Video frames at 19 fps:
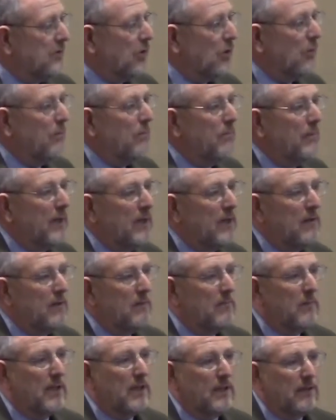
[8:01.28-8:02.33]
So many
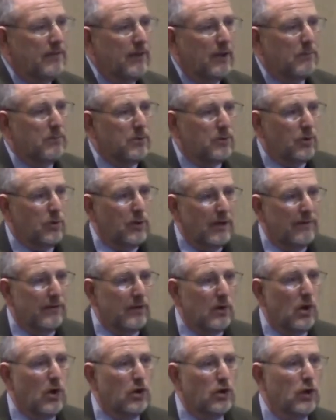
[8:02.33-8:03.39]
developers don't have
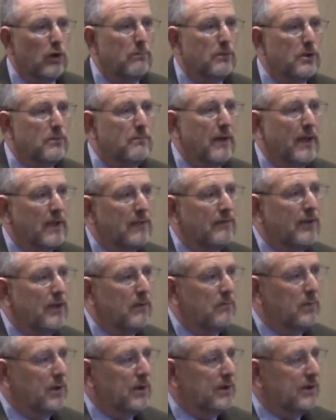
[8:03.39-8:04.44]
a long-term perspective
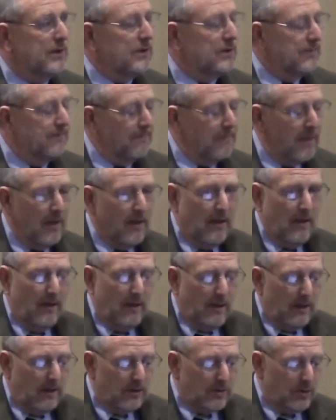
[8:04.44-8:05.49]
on buildings.
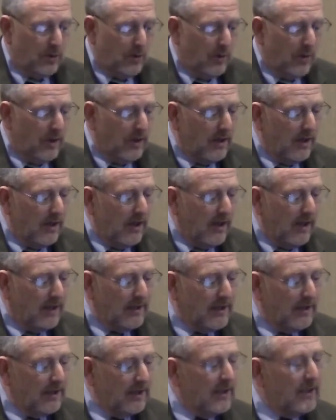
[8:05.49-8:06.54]
So
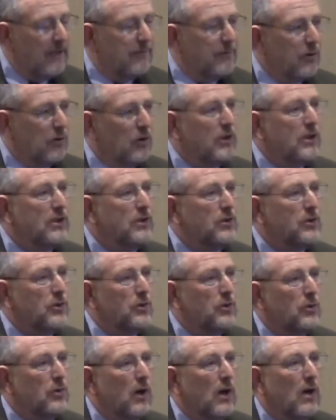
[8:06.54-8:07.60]
ideally, if you're looking
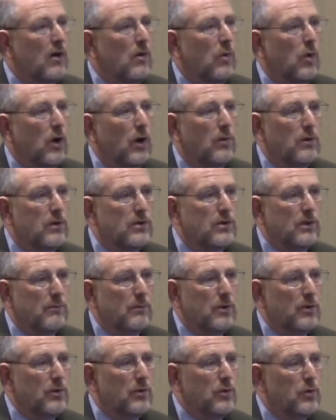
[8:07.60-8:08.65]
to work with
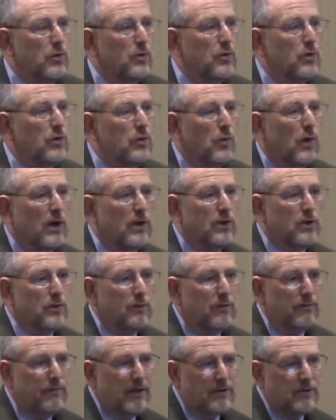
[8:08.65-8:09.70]
someone who you want
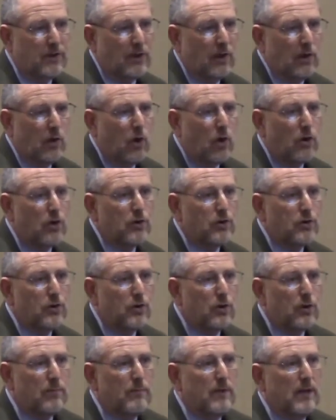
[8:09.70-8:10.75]
to invest in a
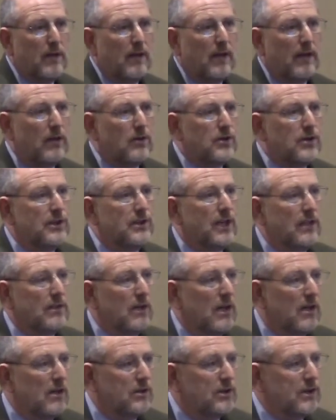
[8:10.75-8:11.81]
longer-term energy
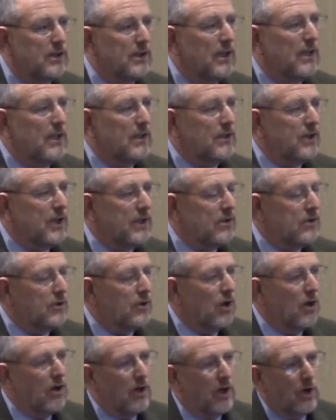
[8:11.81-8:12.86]
technology, chances
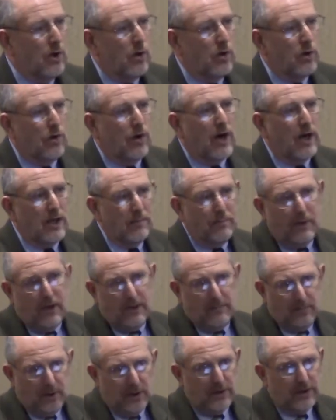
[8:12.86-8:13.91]
are an
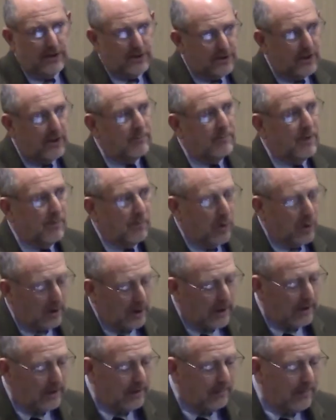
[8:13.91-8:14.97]
owner-occupied building is going to be a more
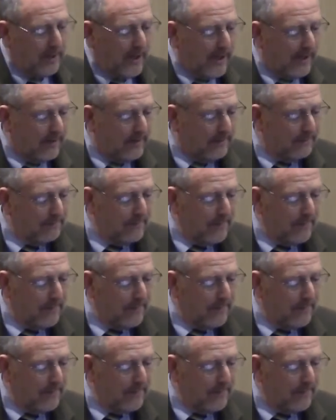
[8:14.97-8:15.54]
likely path.